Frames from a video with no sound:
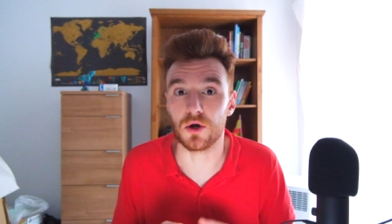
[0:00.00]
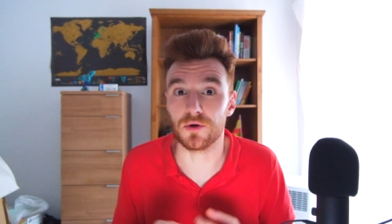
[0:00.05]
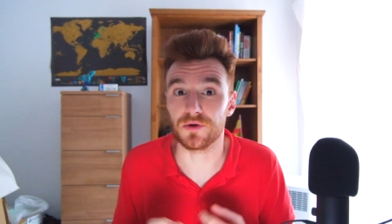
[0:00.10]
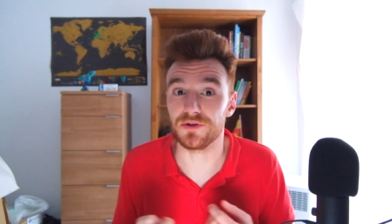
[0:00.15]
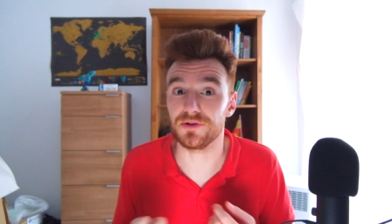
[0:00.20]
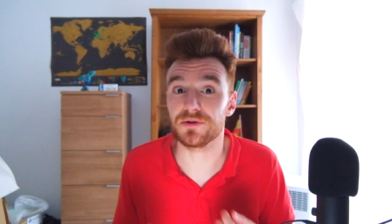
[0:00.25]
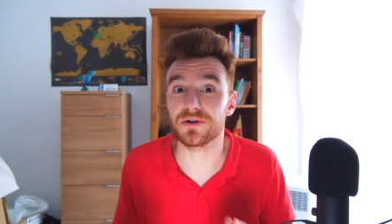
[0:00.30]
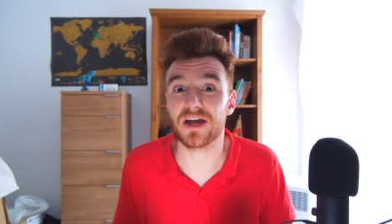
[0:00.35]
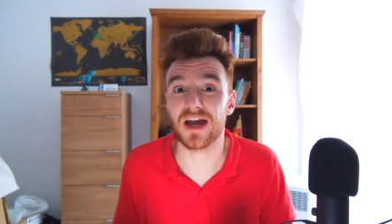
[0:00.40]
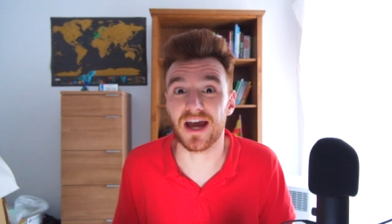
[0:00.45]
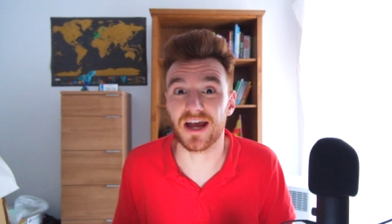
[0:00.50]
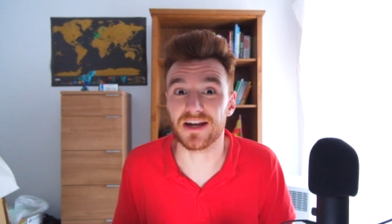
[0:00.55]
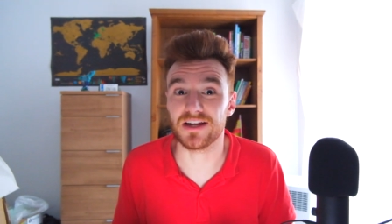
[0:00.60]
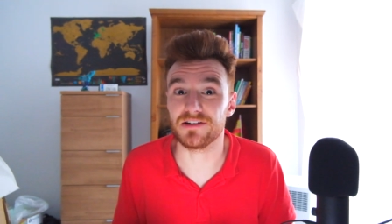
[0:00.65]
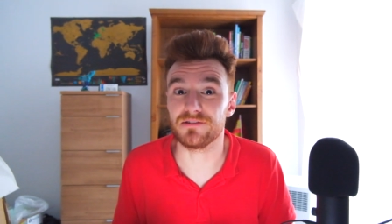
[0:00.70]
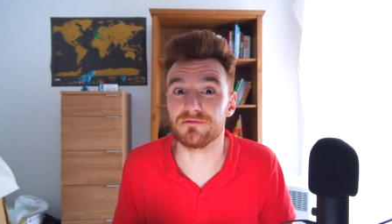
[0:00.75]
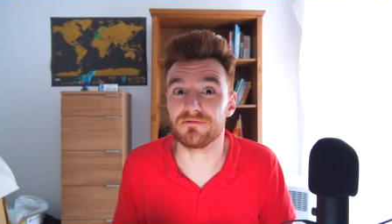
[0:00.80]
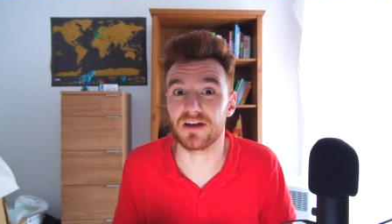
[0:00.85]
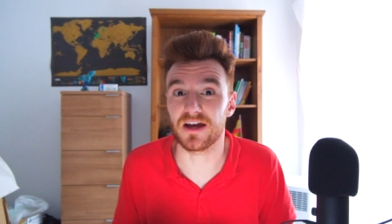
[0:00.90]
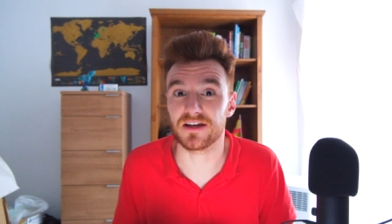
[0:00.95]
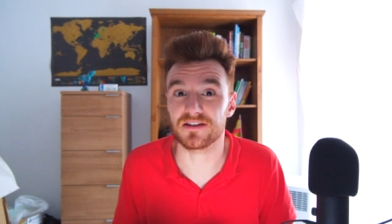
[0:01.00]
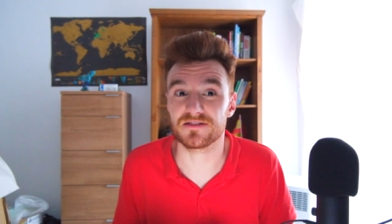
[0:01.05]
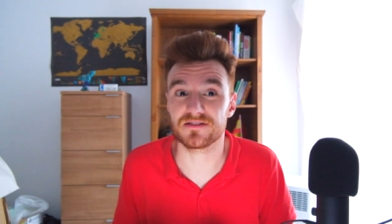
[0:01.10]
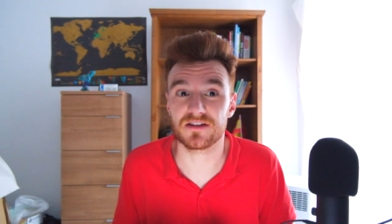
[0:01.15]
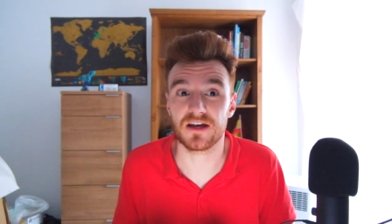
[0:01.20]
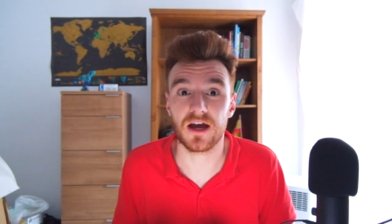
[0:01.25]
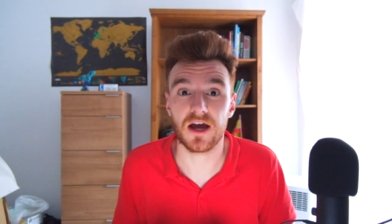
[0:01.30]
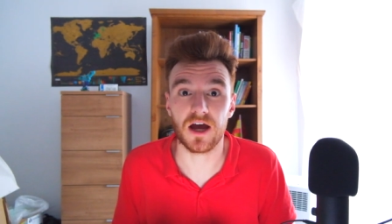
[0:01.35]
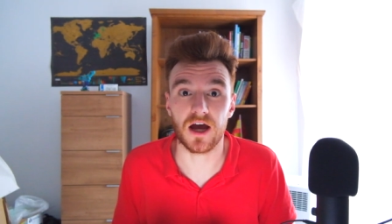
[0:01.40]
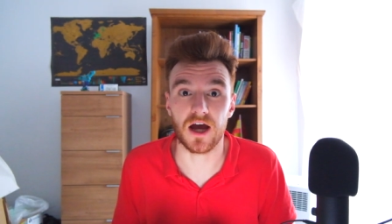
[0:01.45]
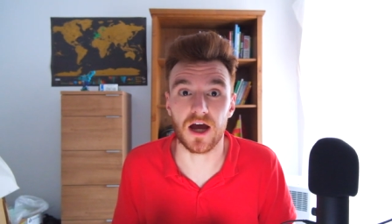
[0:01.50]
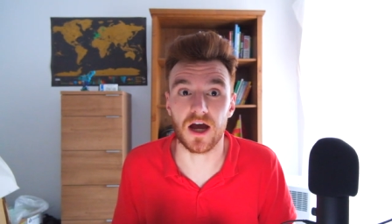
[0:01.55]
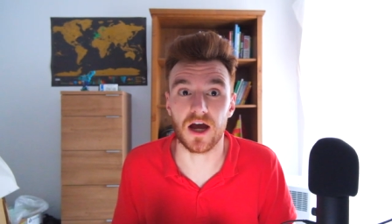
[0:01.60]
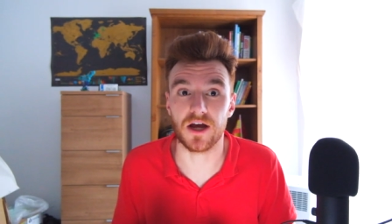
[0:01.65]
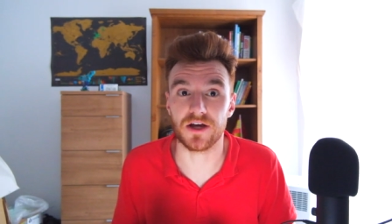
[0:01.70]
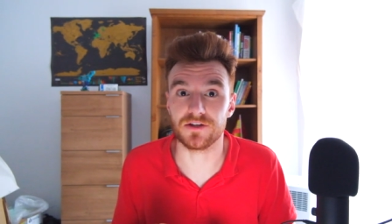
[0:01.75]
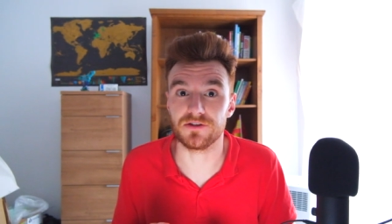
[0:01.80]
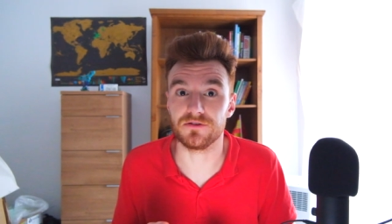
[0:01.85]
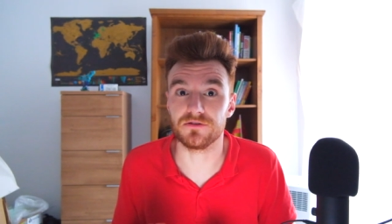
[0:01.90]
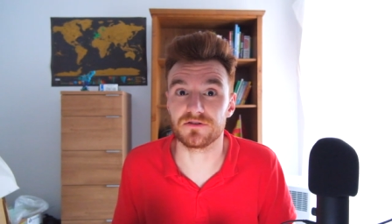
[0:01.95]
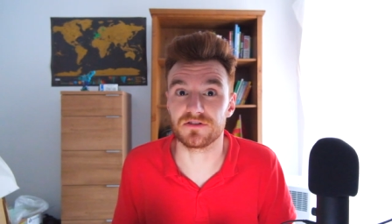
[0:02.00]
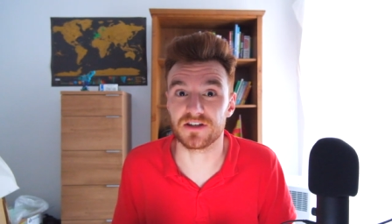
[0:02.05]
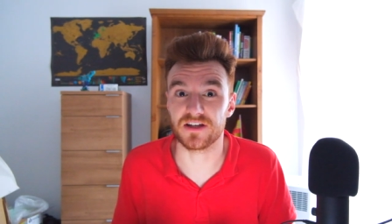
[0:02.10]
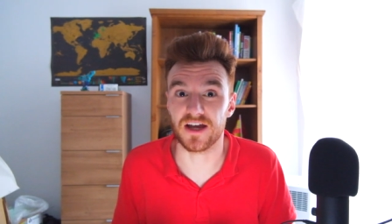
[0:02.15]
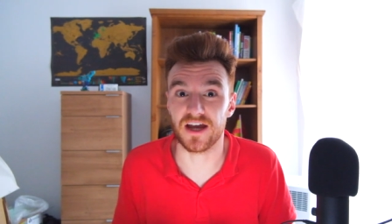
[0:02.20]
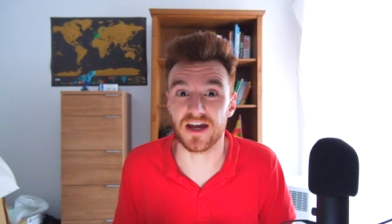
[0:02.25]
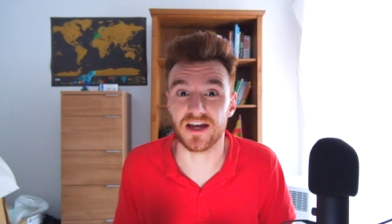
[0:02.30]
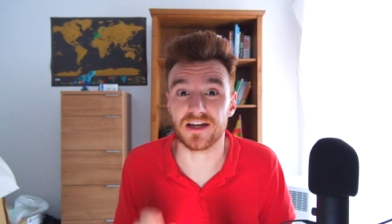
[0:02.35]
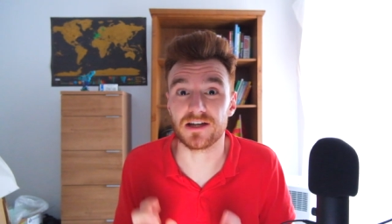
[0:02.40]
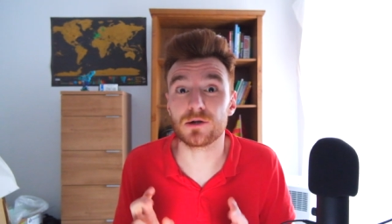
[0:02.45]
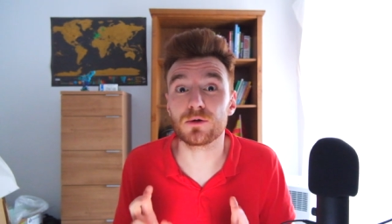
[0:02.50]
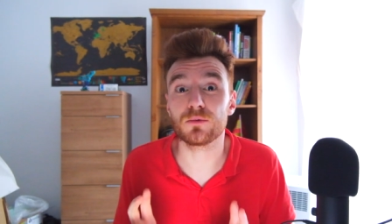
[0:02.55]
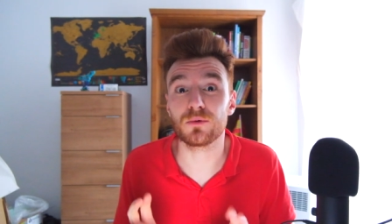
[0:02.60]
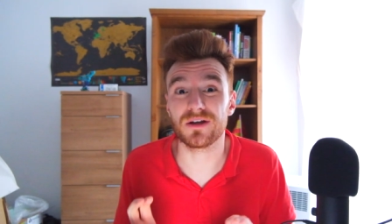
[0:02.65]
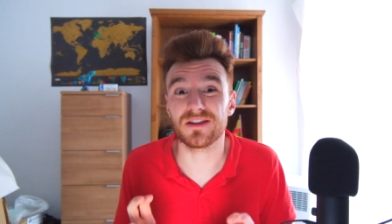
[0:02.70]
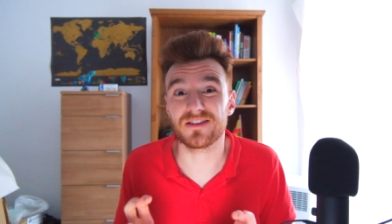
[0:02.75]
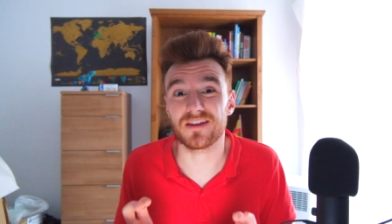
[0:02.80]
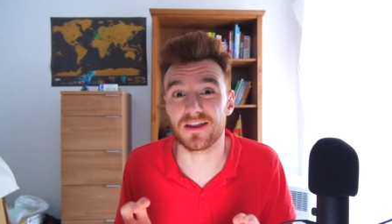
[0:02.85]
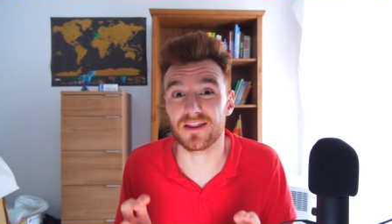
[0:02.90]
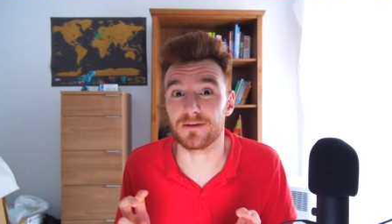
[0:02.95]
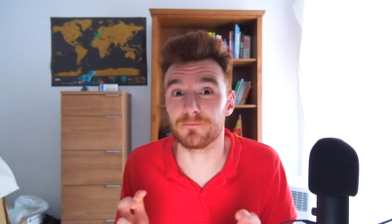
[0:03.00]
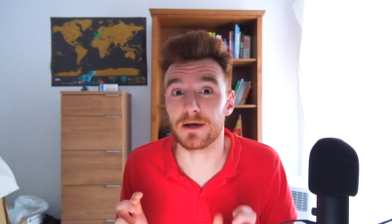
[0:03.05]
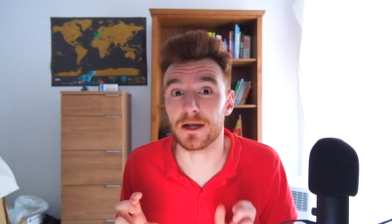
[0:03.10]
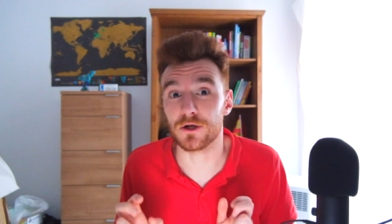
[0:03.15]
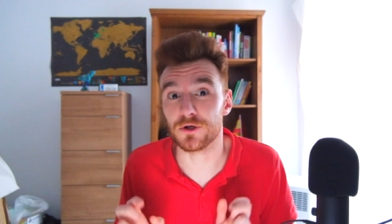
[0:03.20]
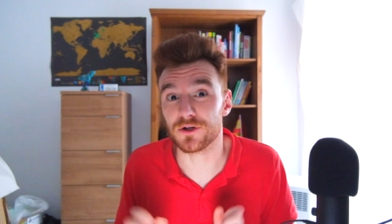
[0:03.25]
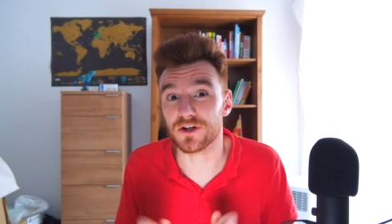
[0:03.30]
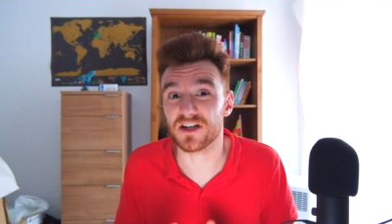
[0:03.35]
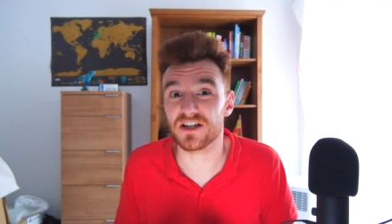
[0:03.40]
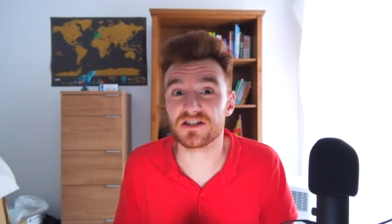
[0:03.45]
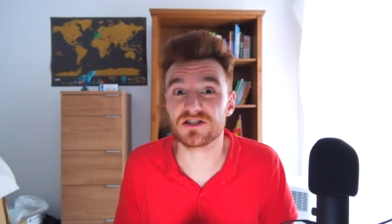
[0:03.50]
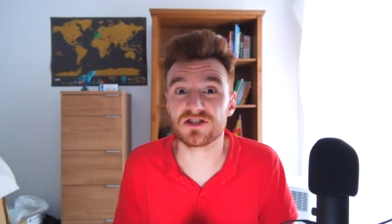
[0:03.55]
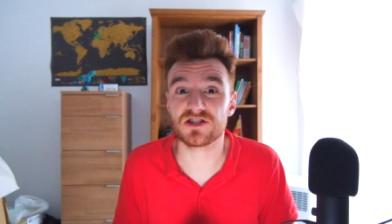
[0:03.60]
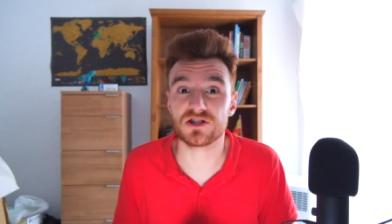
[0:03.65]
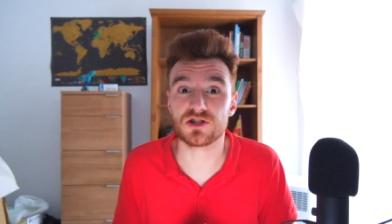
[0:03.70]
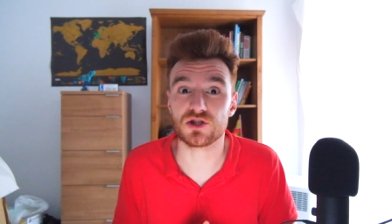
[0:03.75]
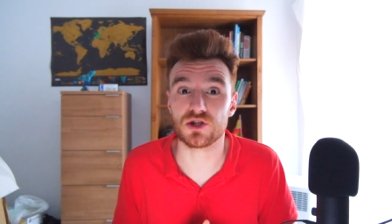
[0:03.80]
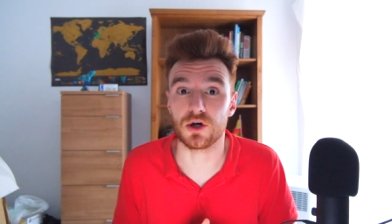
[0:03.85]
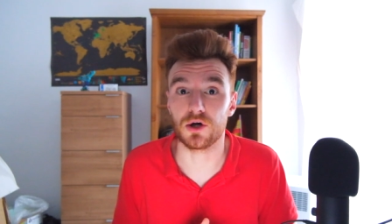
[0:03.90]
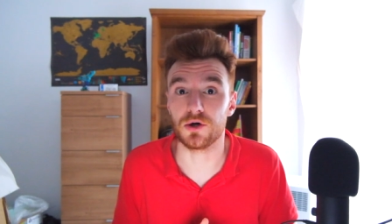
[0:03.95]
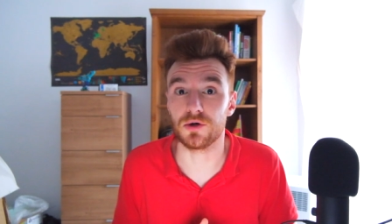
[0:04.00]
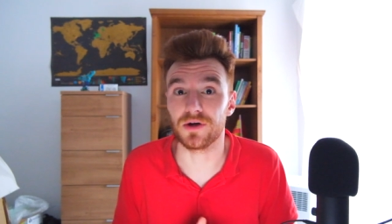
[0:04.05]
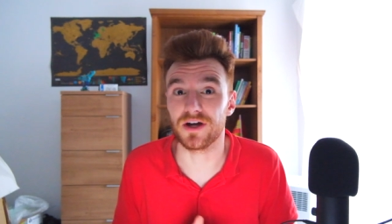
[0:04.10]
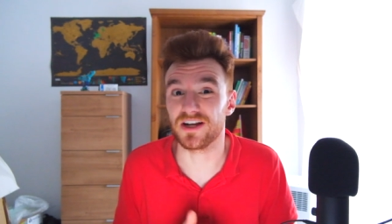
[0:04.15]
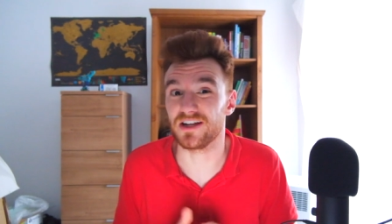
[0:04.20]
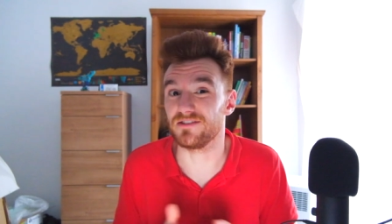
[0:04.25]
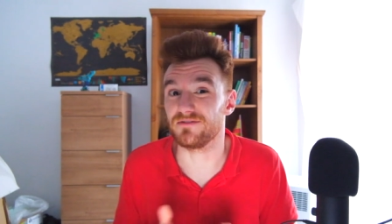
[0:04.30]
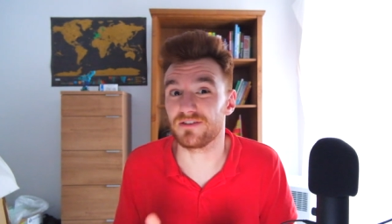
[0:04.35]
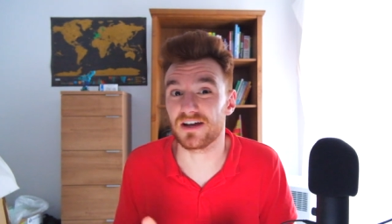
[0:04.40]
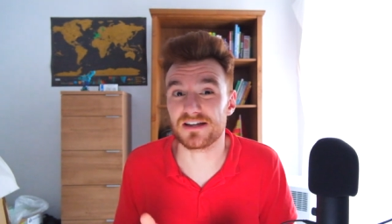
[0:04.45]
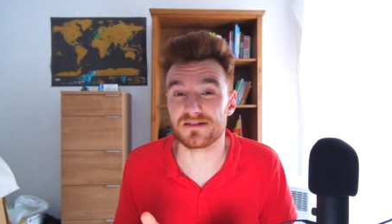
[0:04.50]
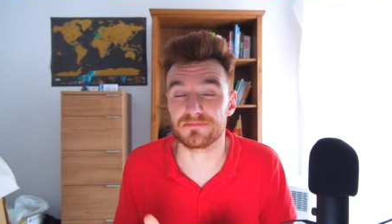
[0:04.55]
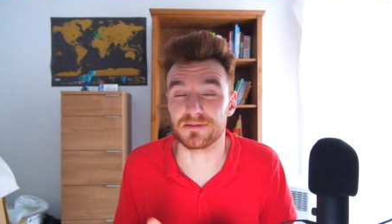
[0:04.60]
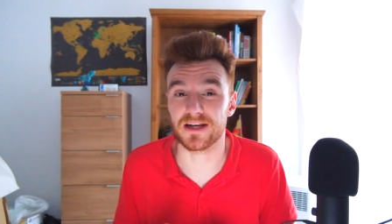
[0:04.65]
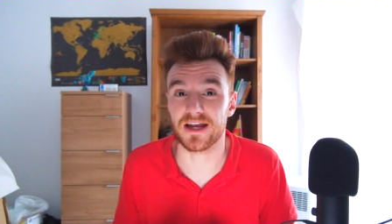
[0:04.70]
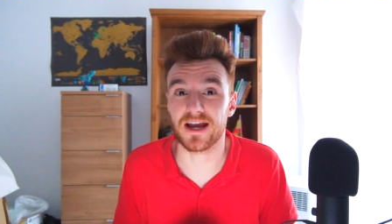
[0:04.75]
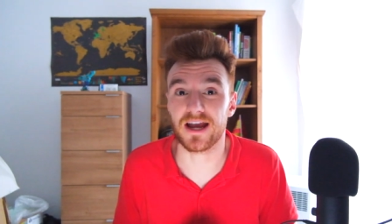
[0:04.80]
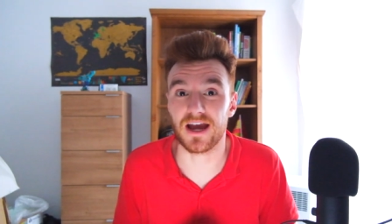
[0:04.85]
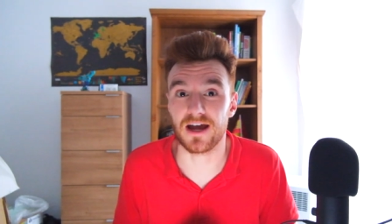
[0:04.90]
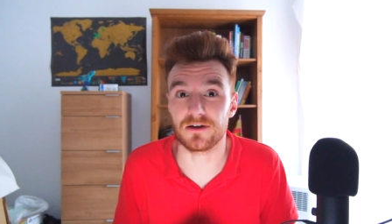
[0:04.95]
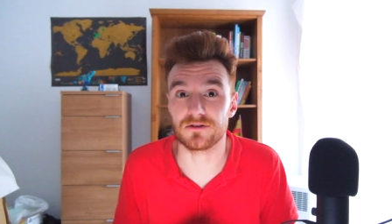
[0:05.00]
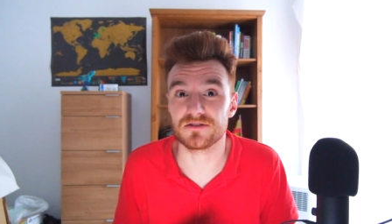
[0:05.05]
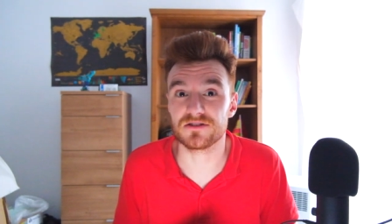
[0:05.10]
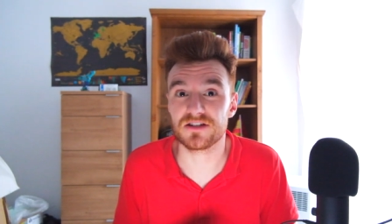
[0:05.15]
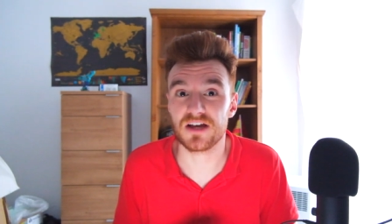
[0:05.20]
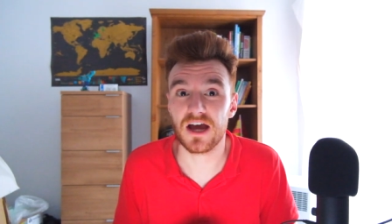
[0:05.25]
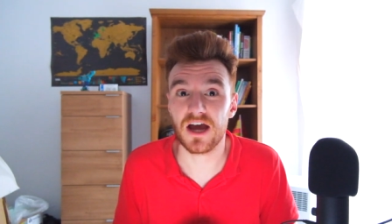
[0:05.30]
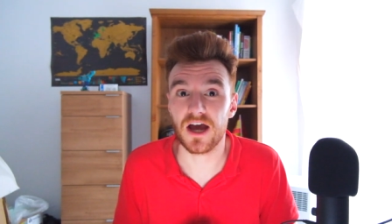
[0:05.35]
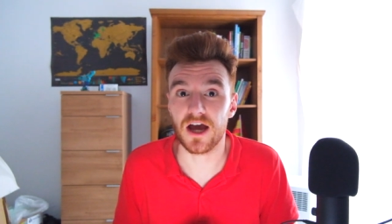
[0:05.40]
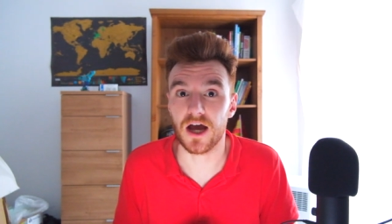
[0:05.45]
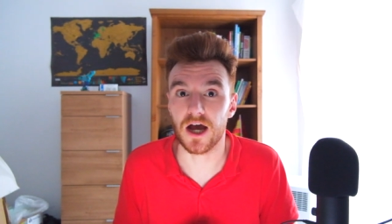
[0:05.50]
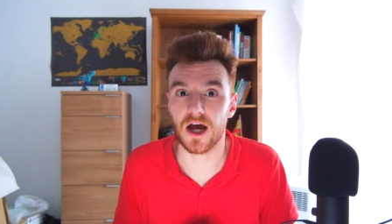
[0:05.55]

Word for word: So you can invest uh, using a cuenta de valores, so an investment account,